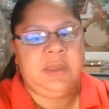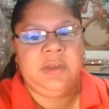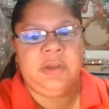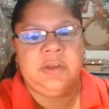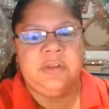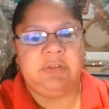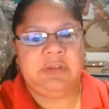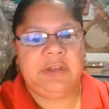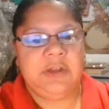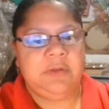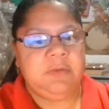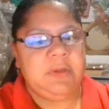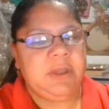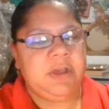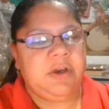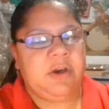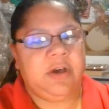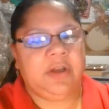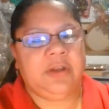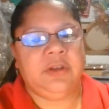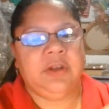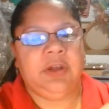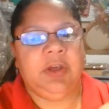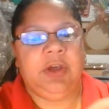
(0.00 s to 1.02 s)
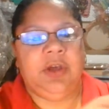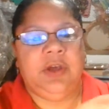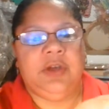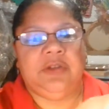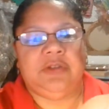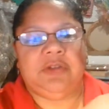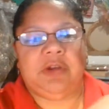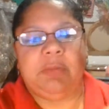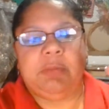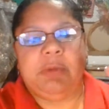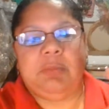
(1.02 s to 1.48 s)
continuing on.
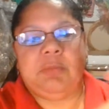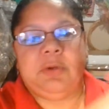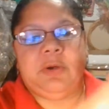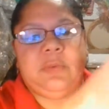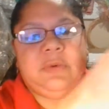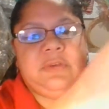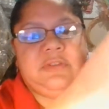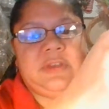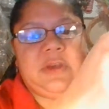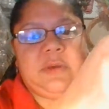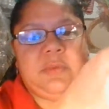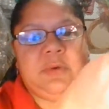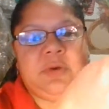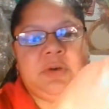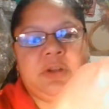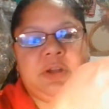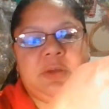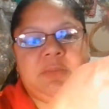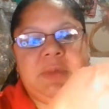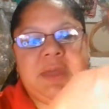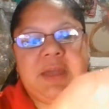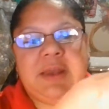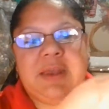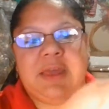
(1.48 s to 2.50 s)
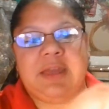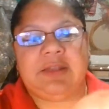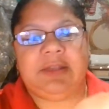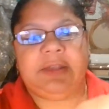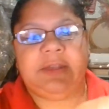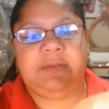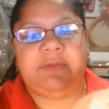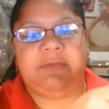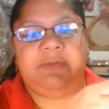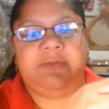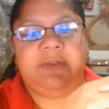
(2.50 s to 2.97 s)
So remember, we said we're going to make like
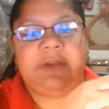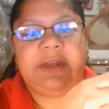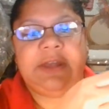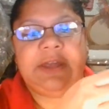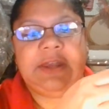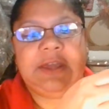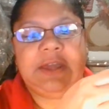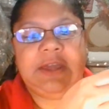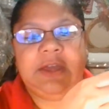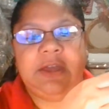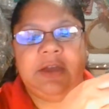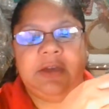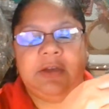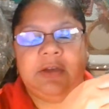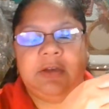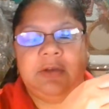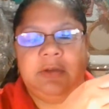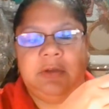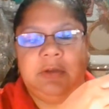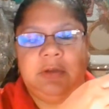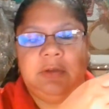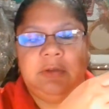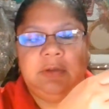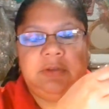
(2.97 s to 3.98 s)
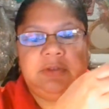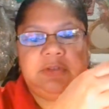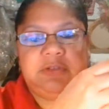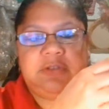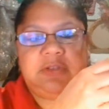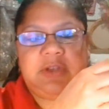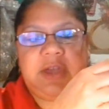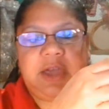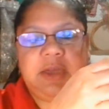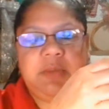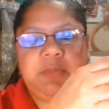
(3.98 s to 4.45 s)
the infinity
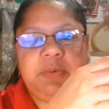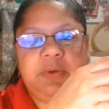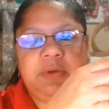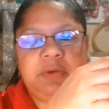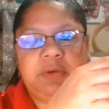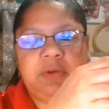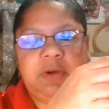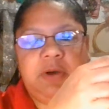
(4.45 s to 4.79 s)
shape